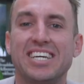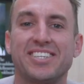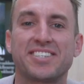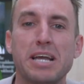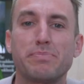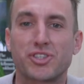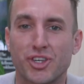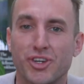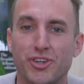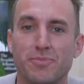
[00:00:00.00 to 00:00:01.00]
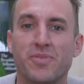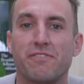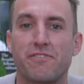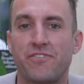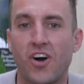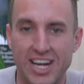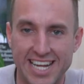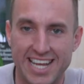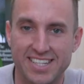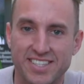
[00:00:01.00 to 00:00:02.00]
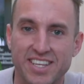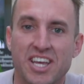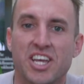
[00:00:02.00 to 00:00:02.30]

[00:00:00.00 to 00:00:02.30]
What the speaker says: Step 2, finance.